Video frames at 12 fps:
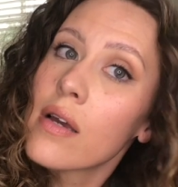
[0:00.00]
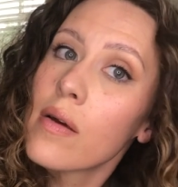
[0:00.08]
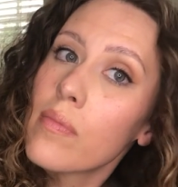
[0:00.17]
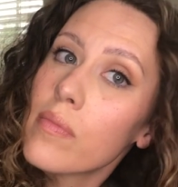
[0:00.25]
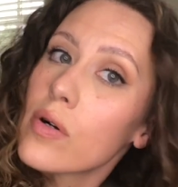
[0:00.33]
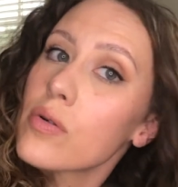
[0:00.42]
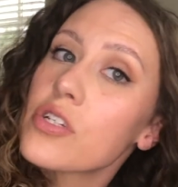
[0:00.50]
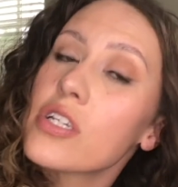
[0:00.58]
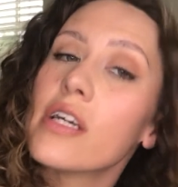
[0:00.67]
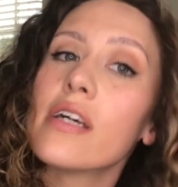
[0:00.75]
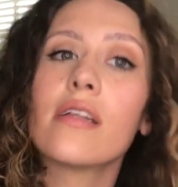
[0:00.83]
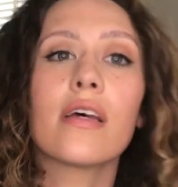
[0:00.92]

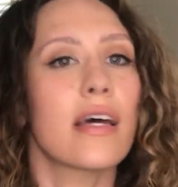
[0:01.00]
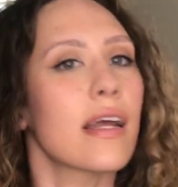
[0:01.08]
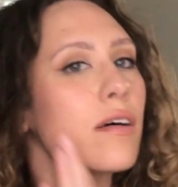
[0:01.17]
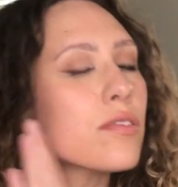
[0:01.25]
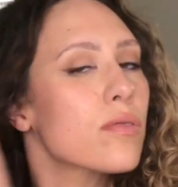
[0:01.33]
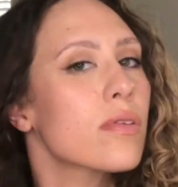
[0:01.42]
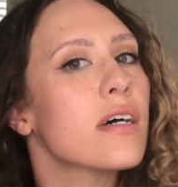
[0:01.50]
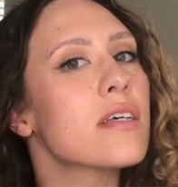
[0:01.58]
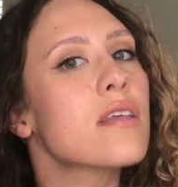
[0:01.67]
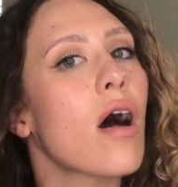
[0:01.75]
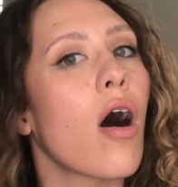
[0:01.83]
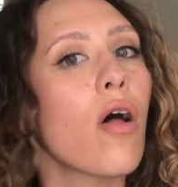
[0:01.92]
motion, and I'll do this
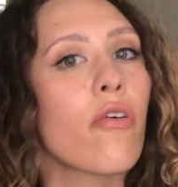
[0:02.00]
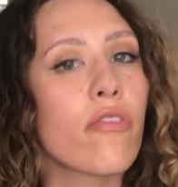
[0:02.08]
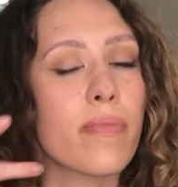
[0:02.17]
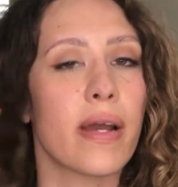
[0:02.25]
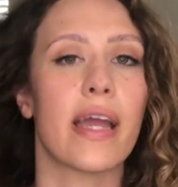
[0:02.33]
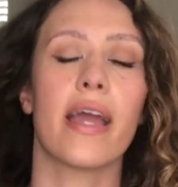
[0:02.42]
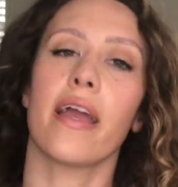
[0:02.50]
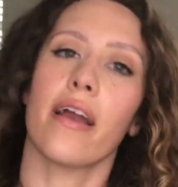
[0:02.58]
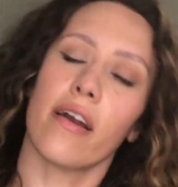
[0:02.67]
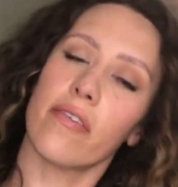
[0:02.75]
all over my hair.